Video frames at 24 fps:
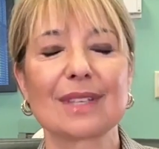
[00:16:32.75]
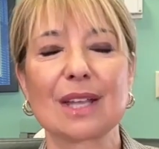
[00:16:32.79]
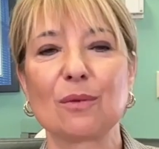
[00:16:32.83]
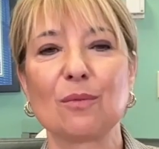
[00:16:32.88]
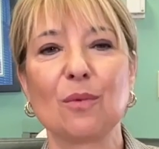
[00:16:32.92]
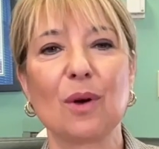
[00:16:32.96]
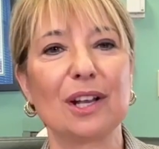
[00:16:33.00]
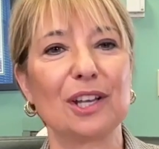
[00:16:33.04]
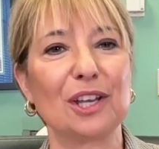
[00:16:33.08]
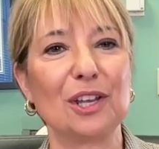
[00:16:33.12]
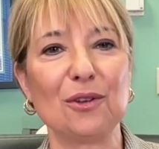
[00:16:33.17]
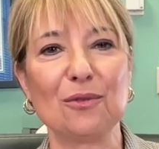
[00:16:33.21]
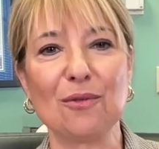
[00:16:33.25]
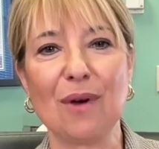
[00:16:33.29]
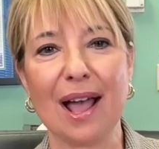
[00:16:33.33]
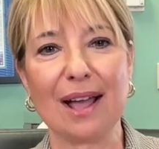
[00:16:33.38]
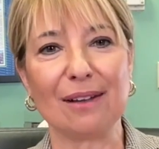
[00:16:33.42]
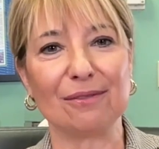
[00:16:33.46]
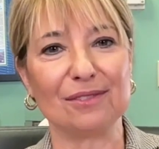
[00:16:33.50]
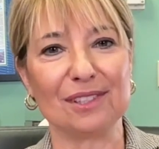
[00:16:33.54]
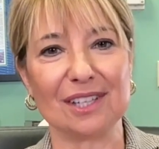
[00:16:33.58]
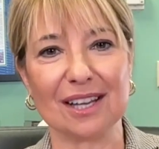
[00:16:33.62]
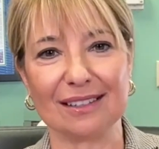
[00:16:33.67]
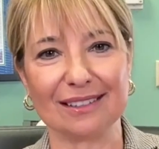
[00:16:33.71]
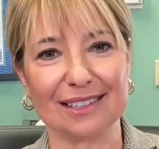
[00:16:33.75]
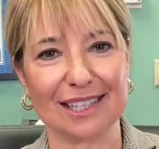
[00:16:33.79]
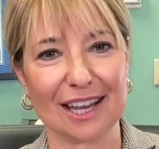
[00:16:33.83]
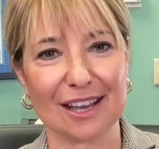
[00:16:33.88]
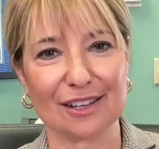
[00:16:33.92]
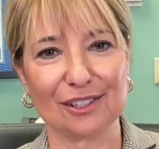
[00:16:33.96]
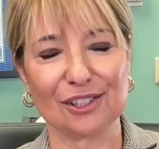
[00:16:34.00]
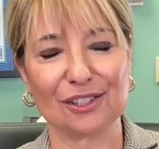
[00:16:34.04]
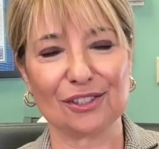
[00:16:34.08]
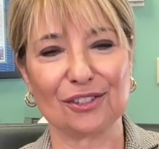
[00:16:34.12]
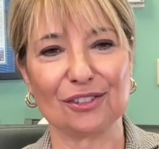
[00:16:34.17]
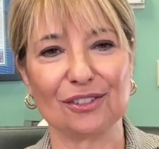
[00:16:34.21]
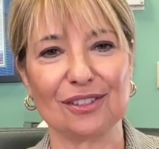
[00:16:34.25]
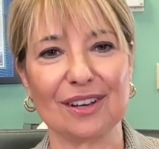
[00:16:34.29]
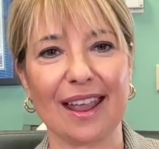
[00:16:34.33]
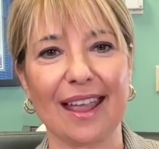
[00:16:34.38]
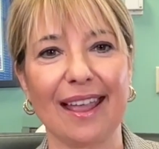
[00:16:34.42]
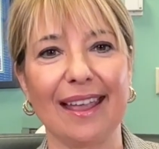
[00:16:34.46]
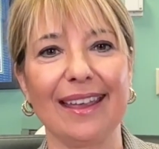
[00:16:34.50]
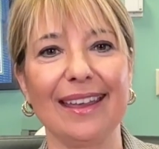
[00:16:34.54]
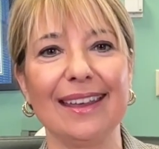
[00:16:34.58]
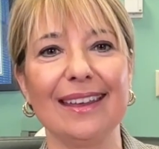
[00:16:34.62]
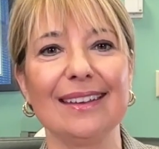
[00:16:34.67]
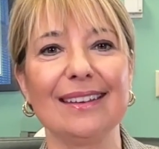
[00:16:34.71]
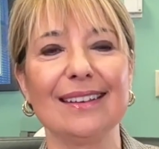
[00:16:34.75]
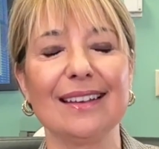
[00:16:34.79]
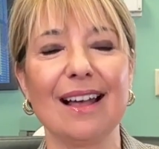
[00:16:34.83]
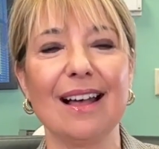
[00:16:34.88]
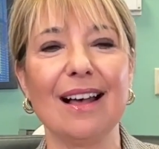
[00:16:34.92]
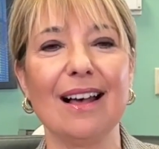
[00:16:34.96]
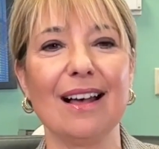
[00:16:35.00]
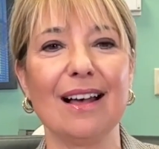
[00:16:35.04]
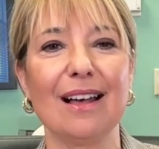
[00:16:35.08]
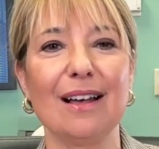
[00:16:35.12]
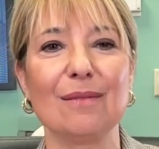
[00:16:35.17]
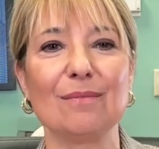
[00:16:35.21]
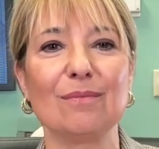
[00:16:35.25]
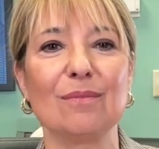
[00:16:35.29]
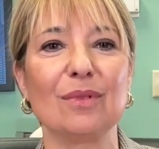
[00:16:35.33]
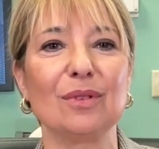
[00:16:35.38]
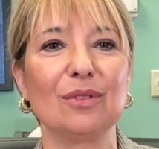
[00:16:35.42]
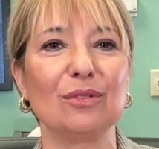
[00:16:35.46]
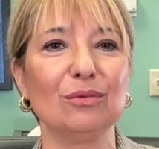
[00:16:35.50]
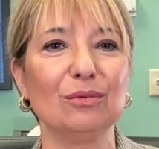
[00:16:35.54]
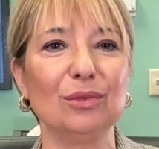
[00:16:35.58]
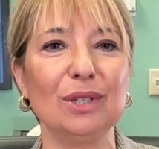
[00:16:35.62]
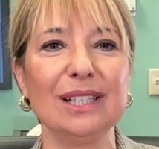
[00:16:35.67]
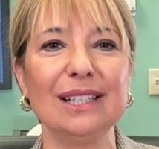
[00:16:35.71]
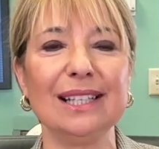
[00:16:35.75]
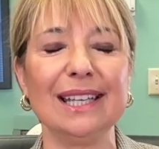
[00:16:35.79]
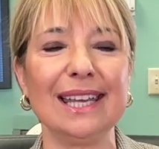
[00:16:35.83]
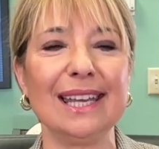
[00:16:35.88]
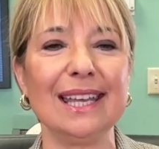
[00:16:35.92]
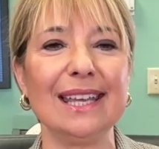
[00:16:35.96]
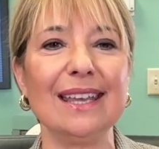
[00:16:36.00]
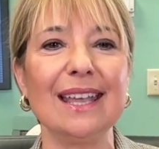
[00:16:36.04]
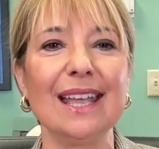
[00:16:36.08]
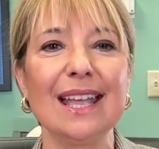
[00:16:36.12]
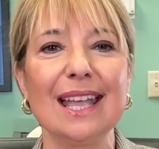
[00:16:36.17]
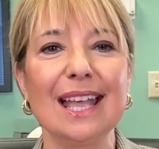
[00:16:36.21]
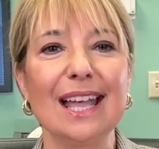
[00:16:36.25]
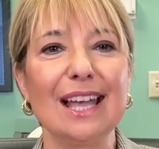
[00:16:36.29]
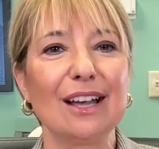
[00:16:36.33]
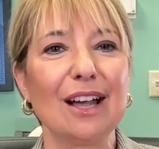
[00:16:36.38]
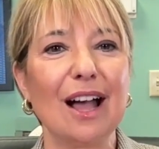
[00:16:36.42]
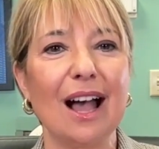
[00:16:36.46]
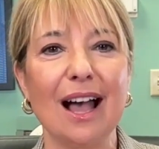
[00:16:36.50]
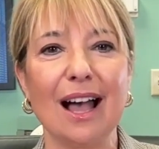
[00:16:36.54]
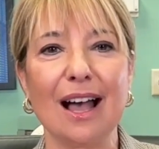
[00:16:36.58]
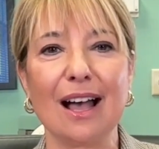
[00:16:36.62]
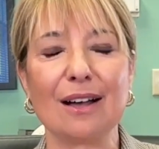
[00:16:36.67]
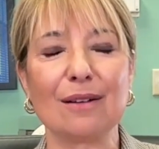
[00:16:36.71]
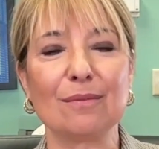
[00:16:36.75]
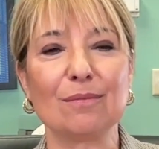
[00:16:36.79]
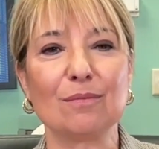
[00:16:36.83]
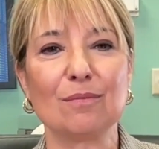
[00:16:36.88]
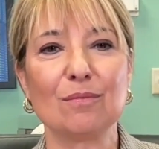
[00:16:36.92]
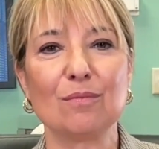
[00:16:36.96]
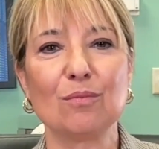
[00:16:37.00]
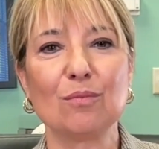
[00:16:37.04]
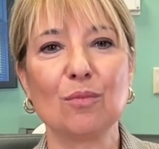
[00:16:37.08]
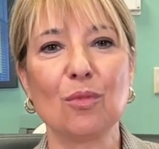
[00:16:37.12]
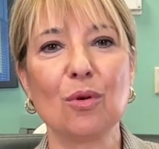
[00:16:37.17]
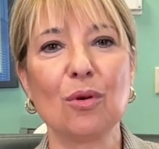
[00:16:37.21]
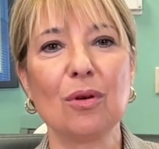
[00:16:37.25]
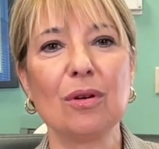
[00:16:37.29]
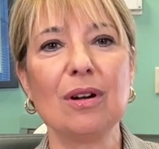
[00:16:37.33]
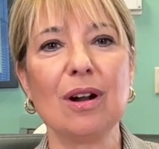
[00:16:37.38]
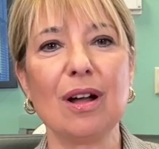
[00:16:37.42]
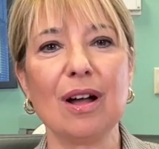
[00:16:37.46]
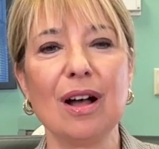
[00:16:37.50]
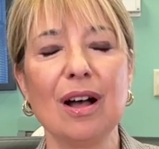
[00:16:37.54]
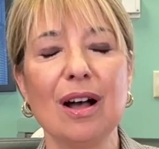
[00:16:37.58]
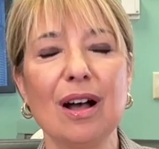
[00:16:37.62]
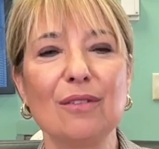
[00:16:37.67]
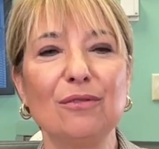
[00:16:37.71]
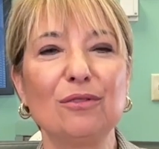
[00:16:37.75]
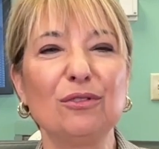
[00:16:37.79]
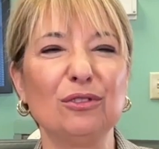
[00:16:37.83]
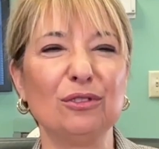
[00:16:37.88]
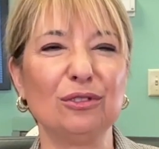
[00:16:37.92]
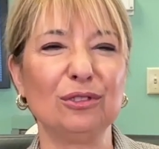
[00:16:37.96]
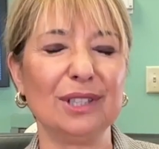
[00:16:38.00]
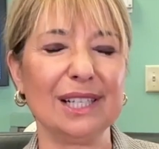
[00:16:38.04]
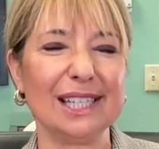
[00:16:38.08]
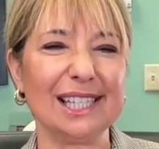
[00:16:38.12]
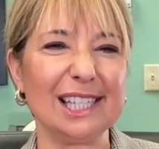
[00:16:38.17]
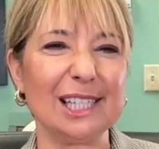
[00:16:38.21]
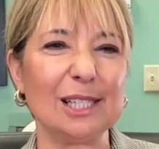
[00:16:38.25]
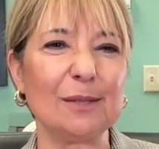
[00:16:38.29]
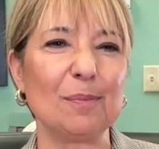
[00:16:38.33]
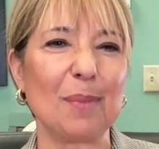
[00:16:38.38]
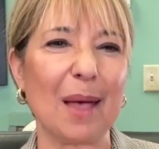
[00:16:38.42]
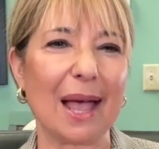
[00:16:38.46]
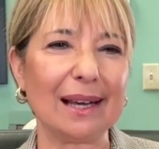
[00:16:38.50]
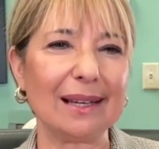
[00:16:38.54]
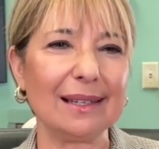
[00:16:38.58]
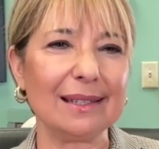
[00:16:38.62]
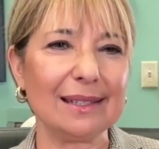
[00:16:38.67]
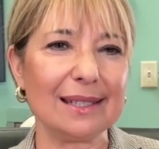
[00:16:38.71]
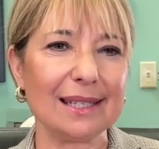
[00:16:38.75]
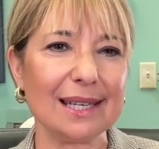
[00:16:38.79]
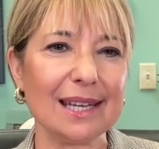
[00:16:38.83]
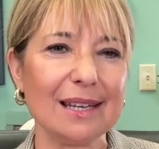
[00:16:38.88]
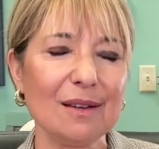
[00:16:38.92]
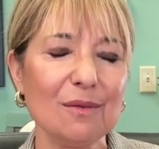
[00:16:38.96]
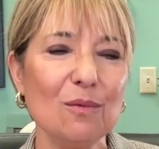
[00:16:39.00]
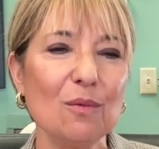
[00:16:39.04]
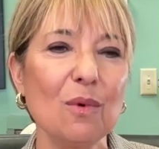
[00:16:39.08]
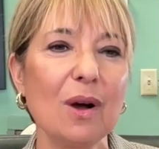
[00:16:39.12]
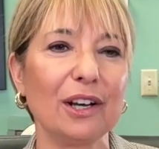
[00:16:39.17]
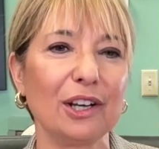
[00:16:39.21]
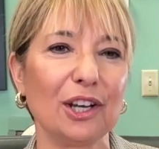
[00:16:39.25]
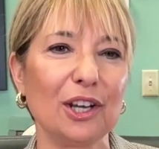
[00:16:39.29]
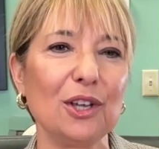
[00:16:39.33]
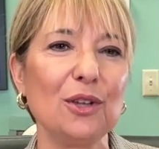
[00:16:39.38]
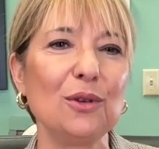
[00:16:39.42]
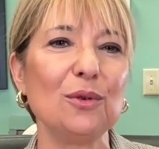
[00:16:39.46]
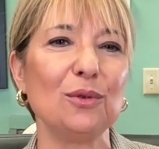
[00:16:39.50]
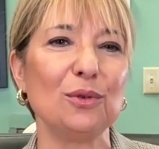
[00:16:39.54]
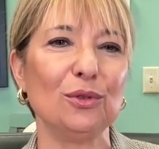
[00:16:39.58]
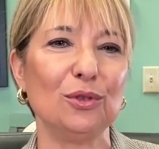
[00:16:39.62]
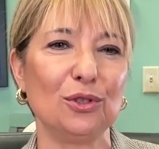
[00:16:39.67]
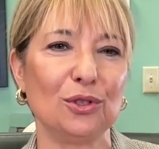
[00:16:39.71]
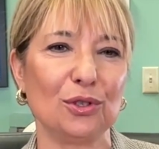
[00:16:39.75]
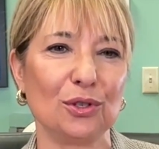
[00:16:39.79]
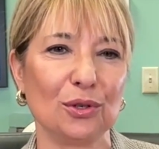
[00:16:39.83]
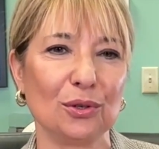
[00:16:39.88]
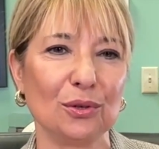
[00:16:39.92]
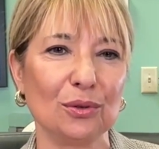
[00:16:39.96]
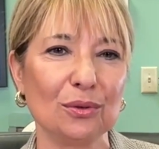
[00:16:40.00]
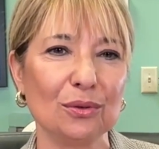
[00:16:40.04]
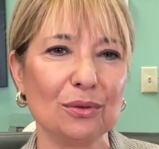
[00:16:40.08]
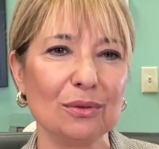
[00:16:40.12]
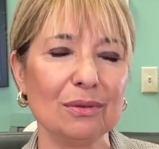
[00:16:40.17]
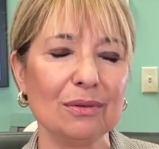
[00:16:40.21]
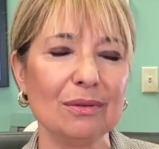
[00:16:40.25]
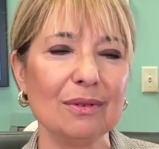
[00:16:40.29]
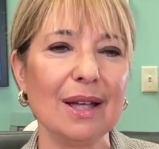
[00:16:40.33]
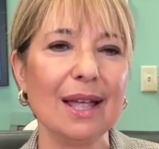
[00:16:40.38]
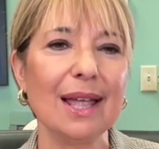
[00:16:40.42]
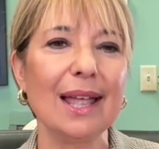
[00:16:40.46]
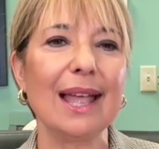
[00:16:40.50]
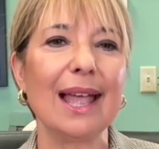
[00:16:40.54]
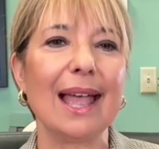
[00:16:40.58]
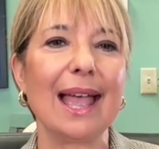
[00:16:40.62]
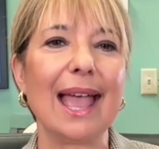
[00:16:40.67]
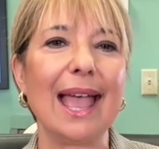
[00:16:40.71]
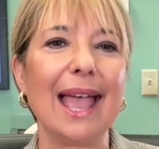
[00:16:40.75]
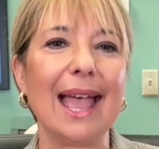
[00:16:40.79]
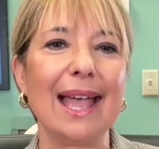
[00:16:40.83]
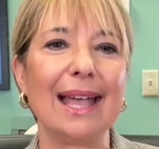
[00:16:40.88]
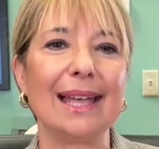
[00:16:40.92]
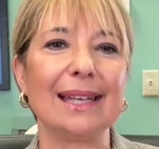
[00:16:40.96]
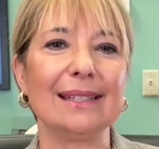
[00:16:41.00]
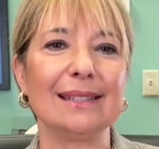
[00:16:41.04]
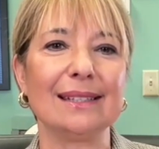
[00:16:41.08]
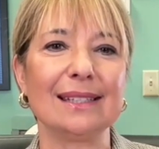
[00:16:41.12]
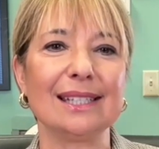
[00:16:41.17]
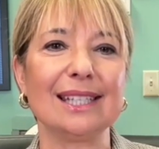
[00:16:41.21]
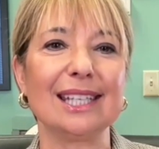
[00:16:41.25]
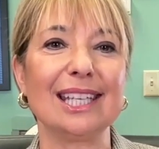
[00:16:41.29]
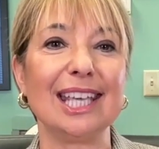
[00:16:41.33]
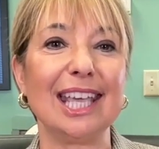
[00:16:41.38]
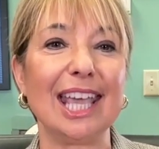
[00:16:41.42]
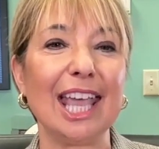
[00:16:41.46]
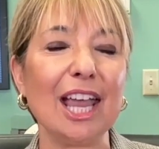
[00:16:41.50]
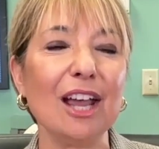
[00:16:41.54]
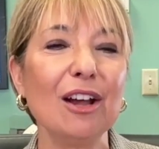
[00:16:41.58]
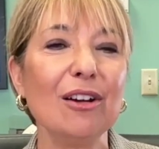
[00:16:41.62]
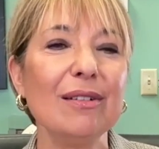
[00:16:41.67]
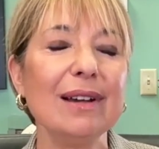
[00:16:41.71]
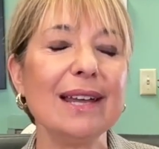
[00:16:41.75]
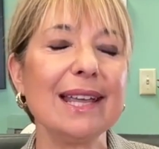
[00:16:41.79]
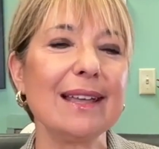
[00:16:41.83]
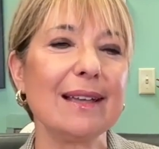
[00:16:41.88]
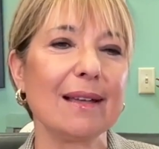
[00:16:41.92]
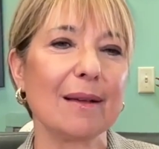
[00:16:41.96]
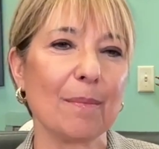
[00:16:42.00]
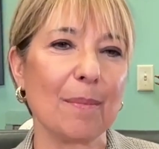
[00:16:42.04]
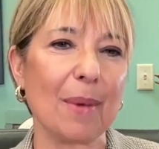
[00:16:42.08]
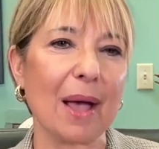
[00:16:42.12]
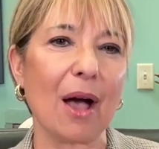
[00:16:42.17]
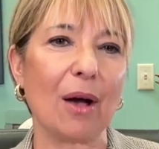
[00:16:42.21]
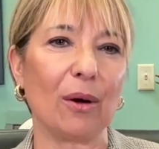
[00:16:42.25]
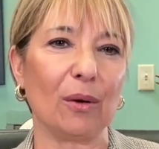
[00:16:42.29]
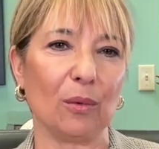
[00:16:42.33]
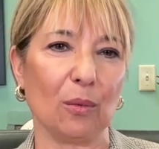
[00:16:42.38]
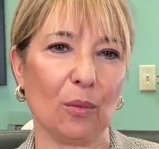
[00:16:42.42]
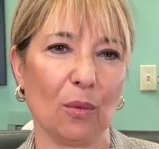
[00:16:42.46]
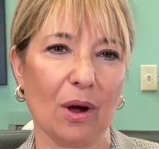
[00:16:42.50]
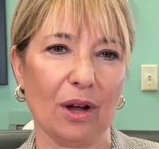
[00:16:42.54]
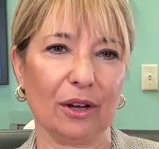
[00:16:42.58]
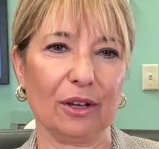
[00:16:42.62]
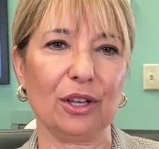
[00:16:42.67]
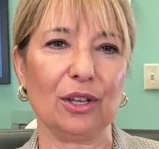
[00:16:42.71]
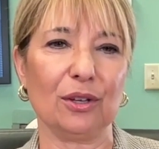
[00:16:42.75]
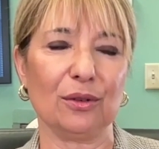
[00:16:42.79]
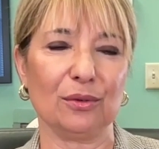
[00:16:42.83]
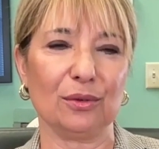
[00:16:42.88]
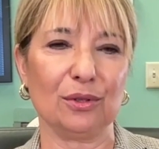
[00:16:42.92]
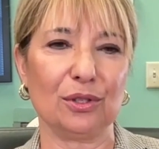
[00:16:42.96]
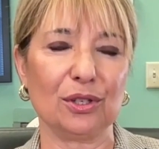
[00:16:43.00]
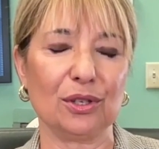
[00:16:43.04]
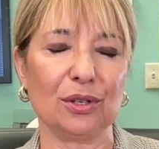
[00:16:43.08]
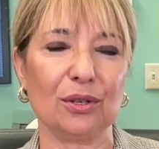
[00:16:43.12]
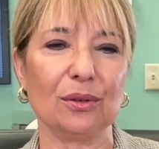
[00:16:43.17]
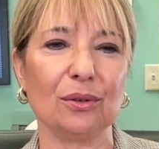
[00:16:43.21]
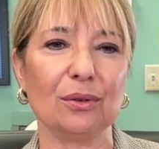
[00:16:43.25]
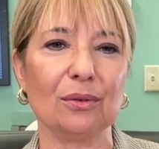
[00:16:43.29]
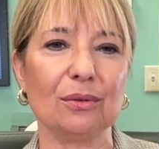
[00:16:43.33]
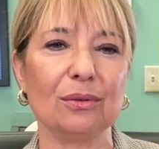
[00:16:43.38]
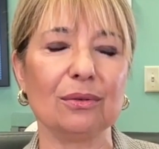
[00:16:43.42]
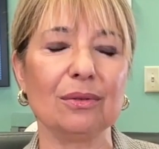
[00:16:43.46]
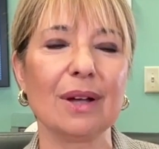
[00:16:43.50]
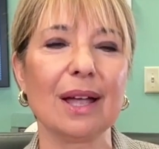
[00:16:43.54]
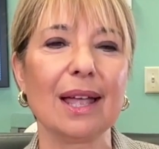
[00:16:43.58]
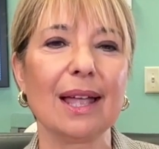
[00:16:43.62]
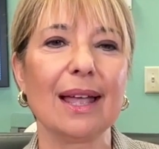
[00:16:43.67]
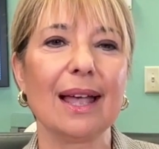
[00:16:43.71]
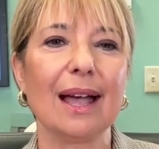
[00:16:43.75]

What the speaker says: what you have done yesterday. More of respecting what you do and caring about what you do.